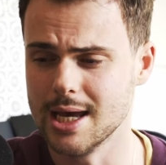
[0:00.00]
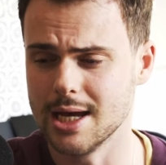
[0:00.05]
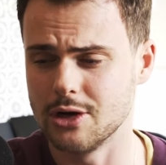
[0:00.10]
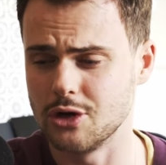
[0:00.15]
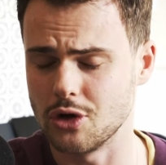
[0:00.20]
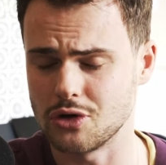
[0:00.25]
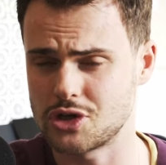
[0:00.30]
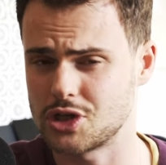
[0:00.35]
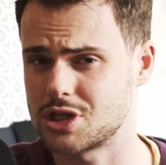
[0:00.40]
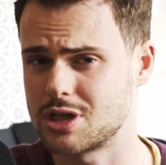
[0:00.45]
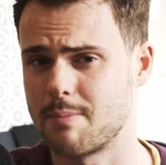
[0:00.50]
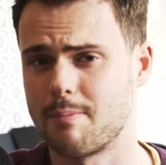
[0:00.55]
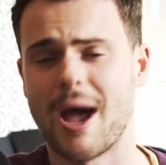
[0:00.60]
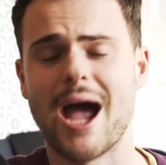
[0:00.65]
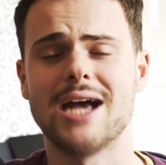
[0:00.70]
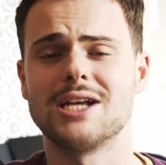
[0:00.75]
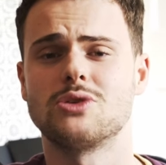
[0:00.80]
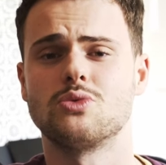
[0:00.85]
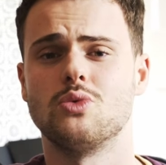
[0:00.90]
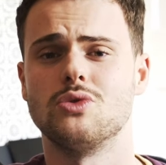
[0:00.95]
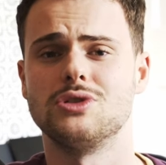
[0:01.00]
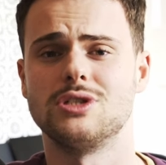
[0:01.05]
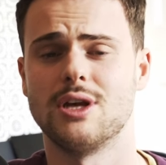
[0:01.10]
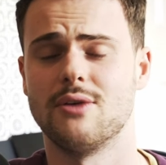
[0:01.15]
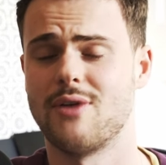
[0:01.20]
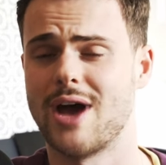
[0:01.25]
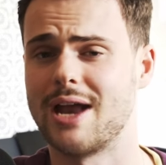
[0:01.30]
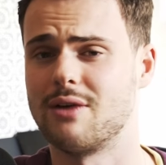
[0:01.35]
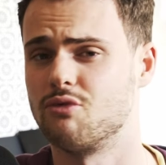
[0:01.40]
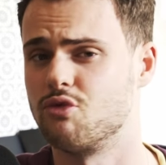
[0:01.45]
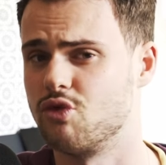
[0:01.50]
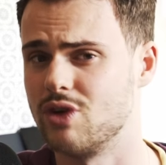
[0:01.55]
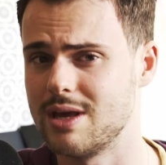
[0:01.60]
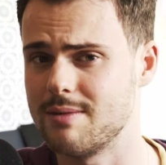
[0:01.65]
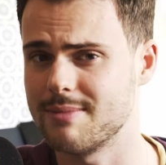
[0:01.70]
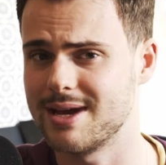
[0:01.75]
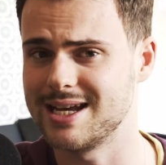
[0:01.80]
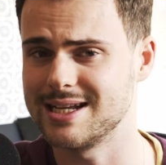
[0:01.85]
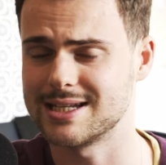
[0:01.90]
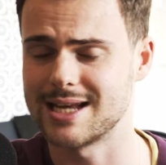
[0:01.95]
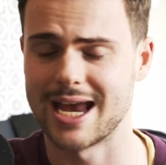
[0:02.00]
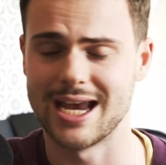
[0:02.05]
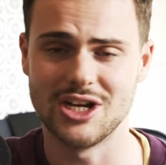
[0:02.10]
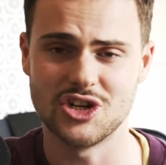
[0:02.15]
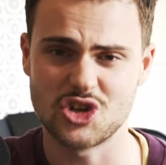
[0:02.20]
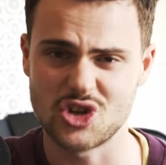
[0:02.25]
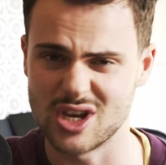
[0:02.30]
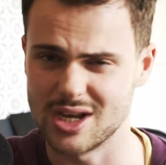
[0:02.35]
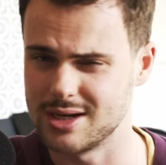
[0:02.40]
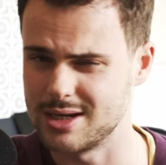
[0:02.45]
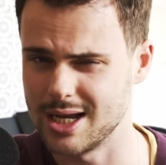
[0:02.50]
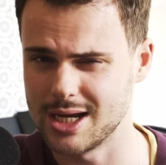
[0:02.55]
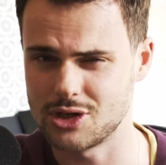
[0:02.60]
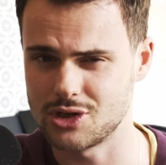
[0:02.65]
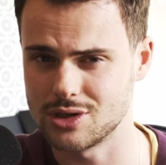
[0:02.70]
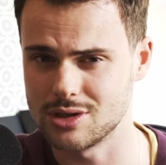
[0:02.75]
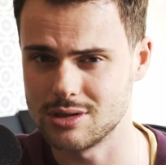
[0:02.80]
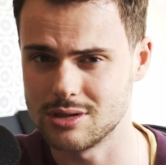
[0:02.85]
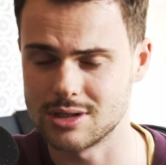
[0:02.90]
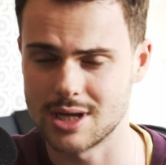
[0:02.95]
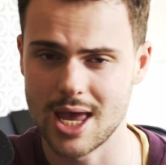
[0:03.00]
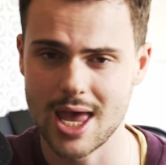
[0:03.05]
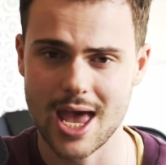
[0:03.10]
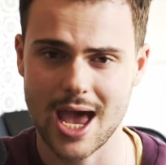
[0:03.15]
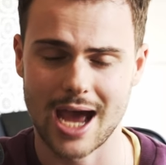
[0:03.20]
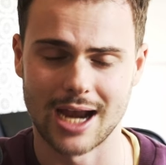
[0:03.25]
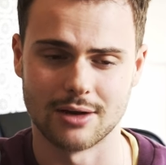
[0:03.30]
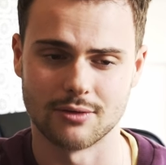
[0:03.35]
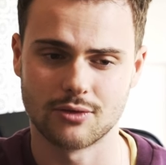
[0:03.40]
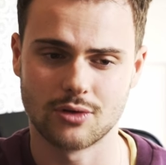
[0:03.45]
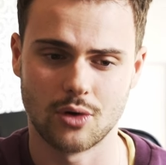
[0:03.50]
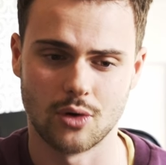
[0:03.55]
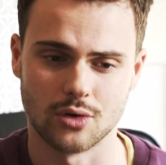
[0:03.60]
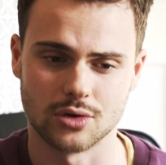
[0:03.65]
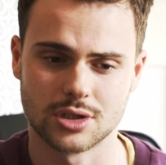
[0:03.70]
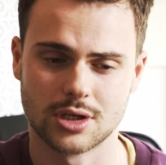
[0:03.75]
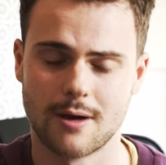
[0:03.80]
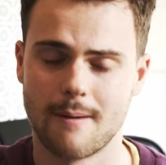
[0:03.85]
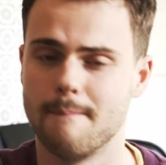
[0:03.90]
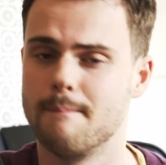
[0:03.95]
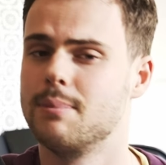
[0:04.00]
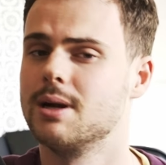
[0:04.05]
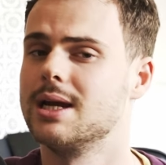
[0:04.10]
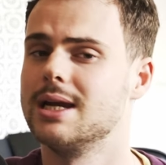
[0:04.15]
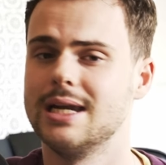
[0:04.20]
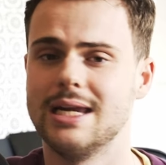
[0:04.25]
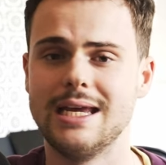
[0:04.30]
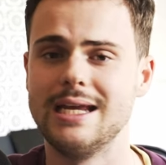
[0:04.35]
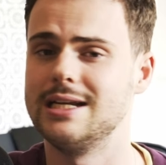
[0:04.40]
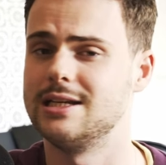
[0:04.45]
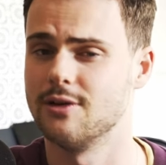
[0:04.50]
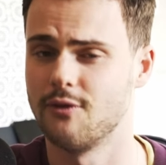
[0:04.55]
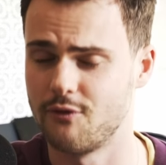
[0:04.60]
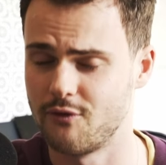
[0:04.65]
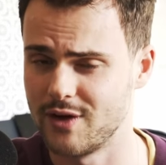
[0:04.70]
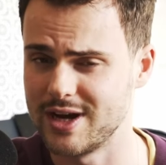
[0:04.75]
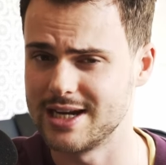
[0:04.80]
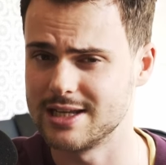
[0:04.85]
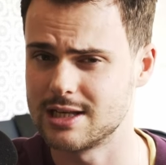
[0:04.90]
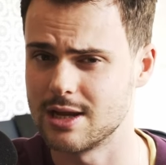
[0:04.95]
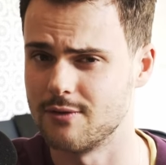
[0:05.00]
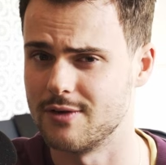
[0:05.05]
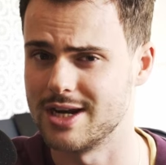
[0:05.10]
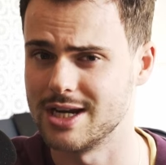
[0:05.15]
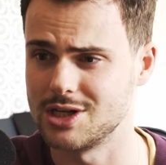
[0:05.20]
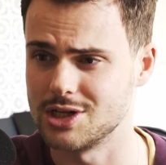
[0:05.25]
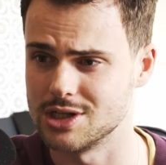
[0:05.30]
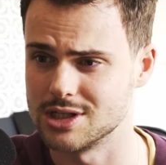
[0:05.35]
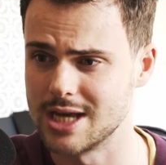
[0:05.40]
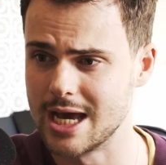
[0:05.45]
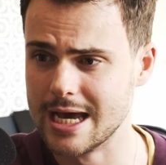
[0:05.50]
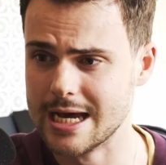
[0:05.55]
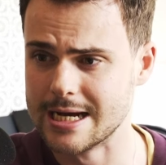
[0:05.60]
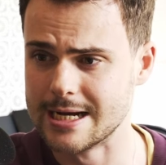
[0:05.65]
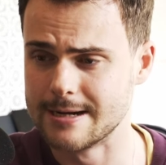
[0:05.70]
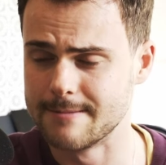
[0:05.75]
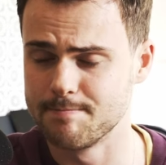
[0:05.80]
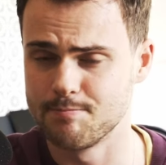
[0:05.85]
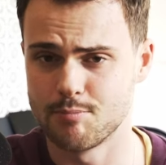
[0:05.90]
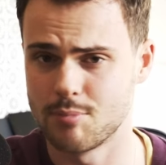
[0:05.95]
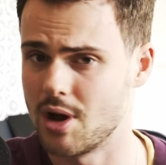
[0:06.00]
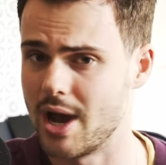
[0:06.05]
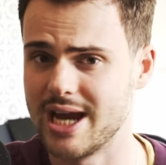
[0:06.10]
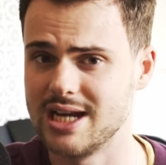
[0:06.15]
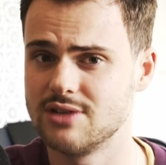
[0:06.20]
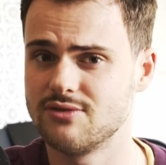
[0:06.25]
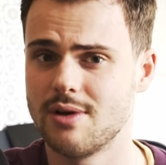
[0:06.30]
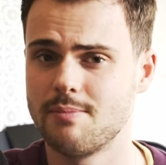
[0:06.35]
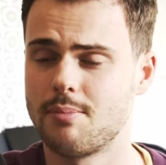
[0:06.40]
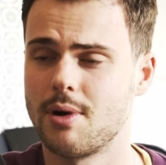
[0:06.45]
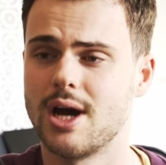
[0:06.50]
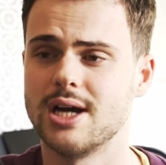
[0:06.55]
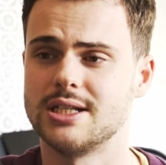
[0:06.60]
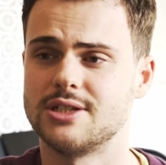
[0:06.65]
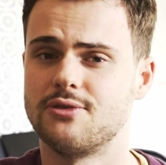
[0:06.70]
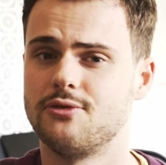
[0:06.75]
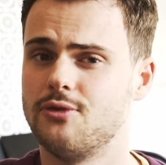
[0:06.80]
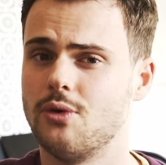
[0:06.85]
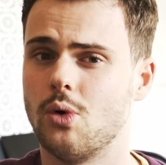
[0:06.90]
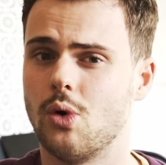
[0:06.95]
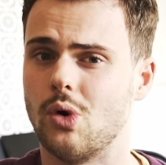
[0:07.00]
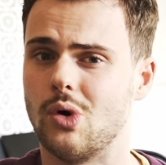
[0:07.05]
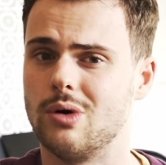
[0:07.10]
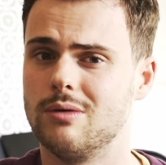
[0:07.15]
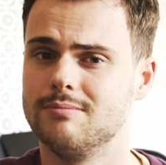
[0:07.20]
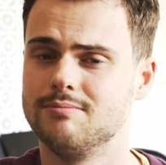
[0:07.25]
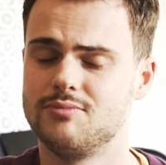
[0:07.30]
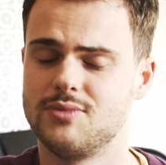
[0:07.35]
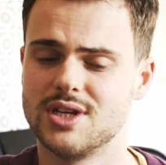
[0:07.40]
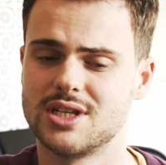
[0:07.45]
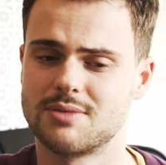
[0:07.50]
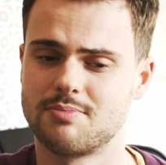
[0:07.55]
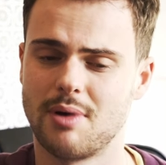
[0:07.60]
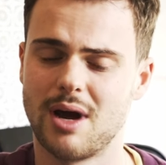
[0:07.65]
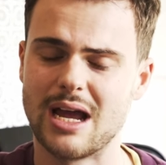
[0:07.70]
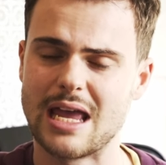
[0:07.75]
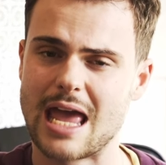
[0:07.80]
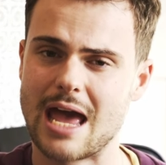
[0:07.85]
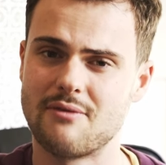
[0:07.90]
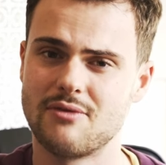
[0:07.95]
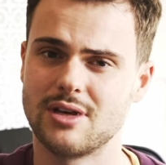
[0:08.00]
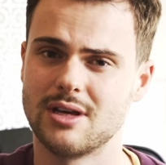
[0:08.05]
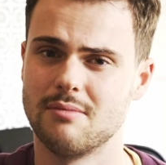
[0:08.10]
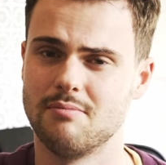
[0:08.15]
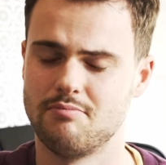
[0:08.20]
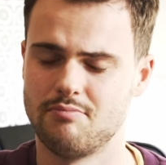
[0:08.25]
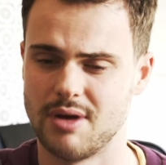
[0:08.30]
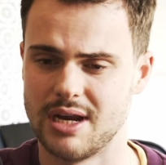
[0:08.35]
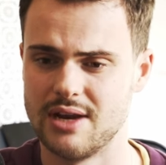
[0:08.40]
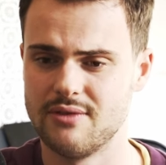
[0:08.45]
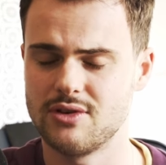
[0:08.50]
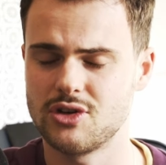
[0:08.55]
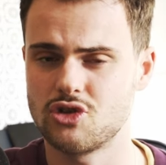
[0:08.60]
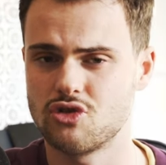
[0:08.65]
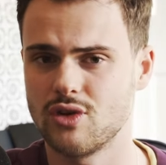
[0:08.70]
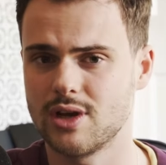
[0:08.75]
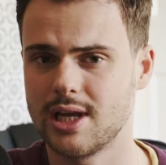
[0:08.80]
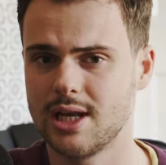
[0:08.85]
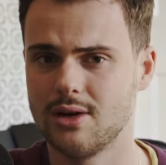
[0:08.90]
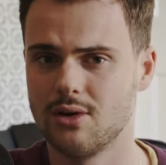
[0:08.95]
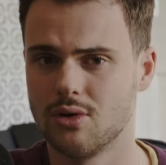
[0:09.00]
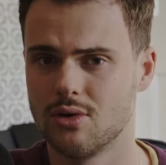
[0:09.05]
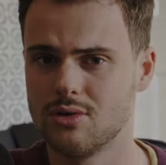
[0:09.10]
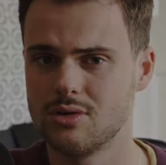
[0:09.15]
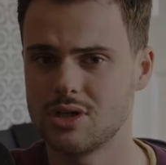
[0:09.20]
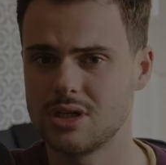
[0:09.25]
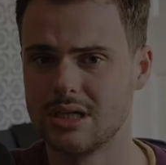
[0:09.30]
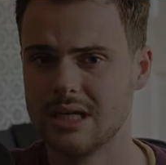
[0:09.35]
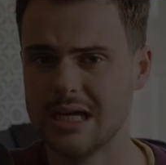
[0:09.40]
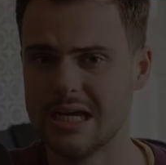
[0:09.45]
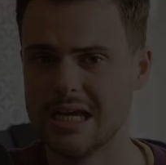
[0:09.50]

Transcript: Not just the past ones that have had remakes, HD editions, and of course complete definitive editions, but Age of Empires 4, despite having a bit of a tricky launch,